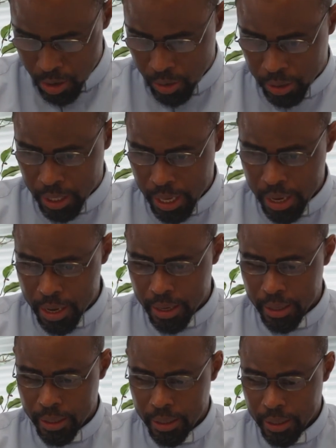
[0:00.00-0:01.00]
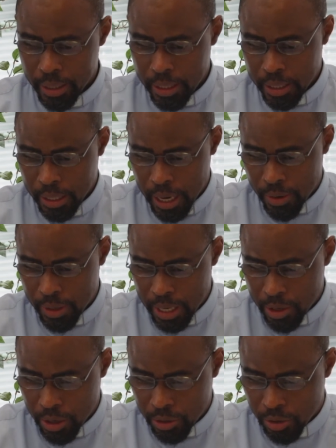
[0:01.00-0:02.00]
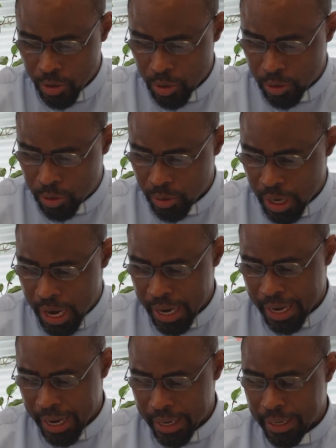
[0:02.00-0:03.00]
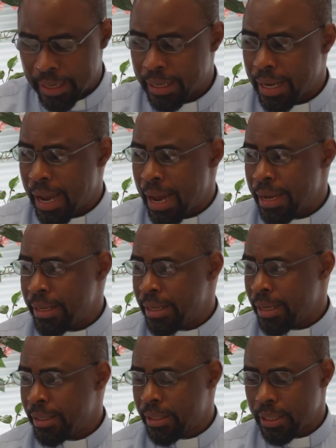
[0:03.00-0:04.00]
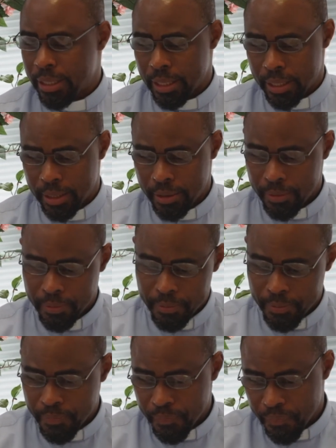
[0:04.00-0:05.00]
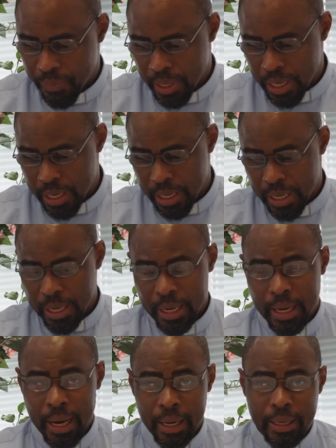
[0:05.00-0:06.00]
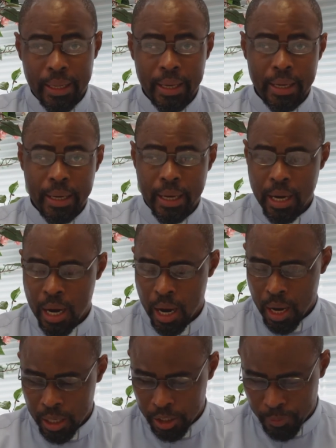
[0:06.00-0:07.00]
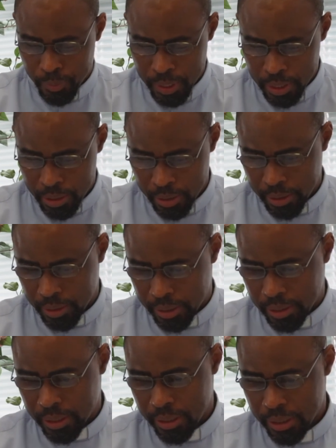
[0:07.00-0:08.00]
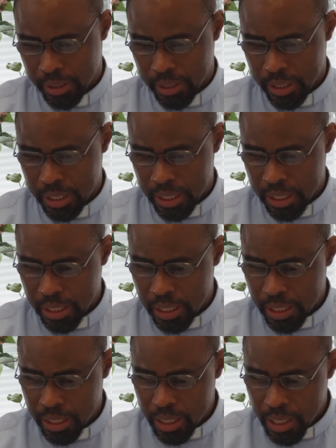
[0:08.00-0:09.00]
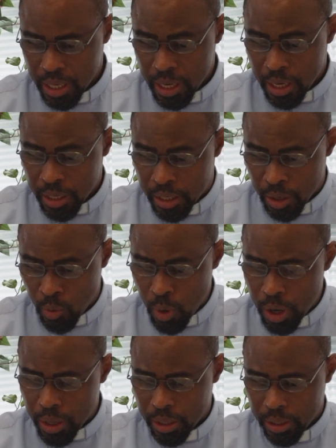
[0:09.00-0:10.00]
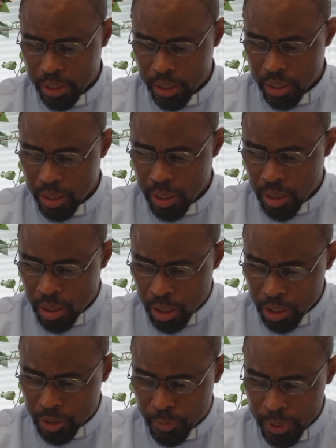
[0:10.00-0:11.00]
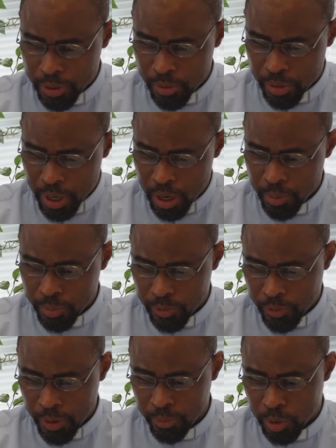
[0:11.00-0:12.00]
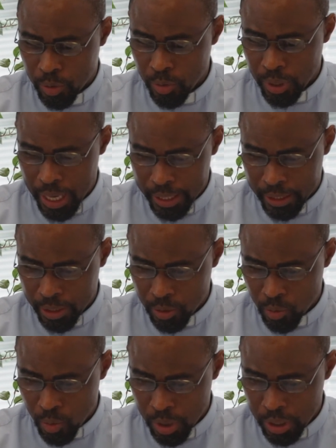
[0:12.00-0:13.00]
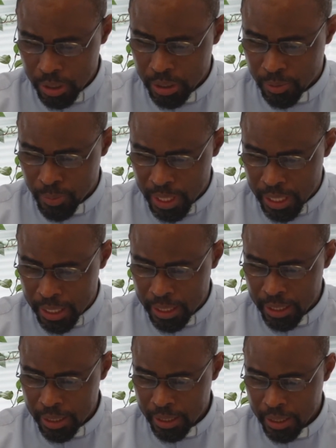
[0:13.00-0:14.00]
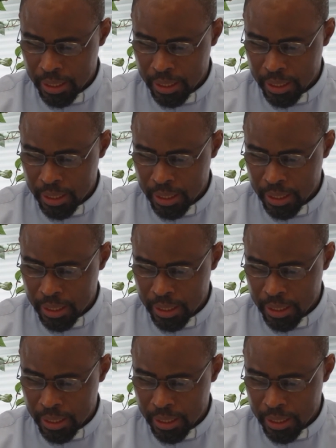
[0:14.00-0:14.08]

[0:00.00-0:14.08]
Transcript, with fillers: Okay, now let us go to our Catholic identity Catholic hospitals. The word hospital comes from two Latin words meaning